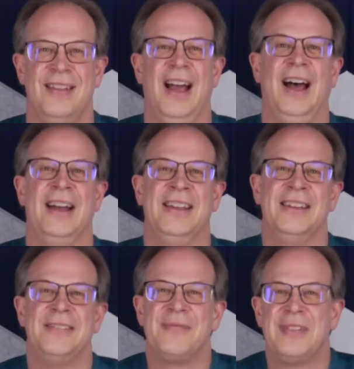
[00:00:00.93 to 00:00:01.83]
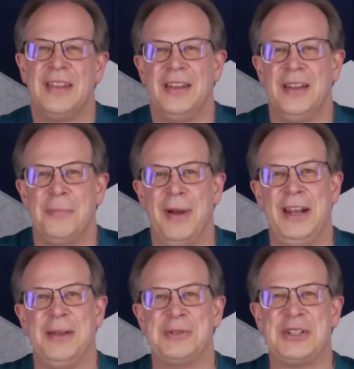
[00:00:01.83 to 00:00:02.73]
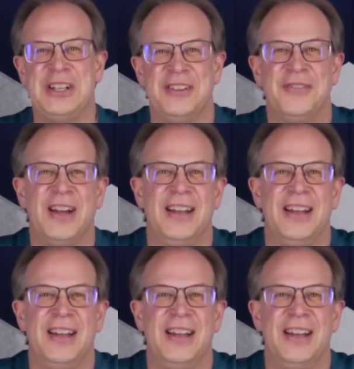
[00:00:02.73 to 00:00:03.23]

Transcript: Hi, my name is Steve,